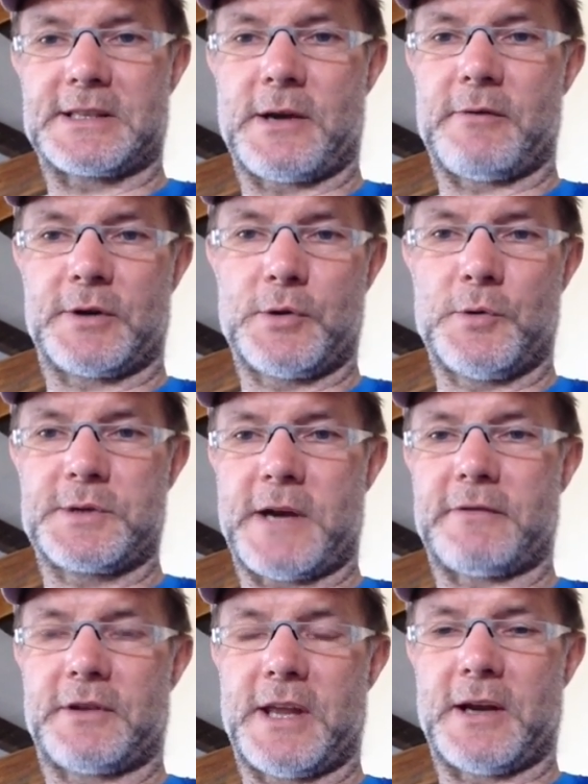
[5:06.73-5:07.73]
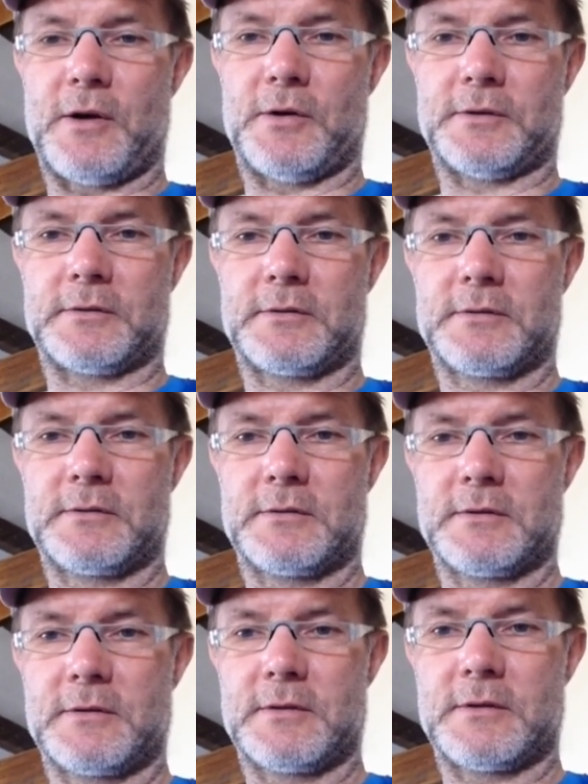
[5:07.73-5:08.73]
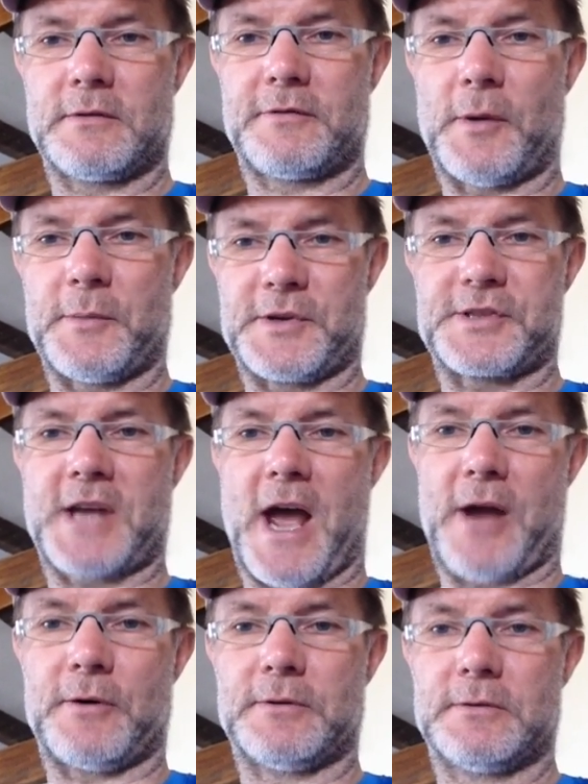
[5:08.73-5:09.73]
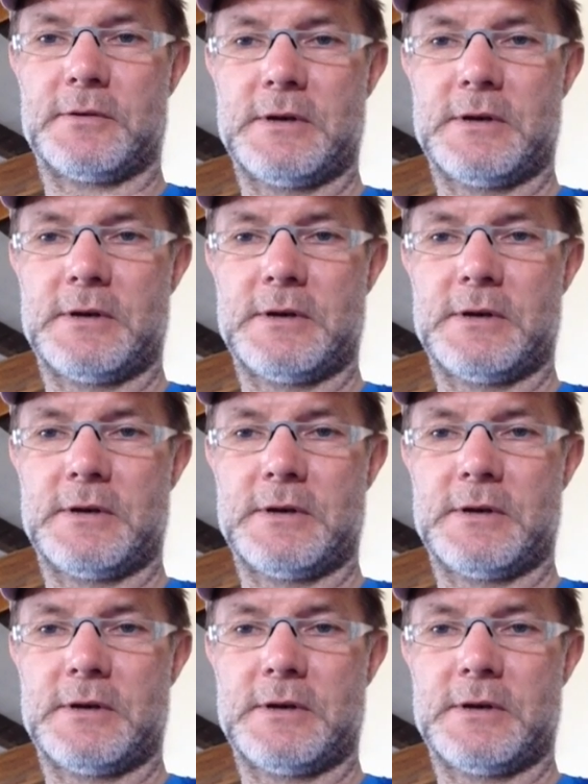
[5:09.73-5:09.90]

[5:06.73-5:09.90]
So it records everything from the scale.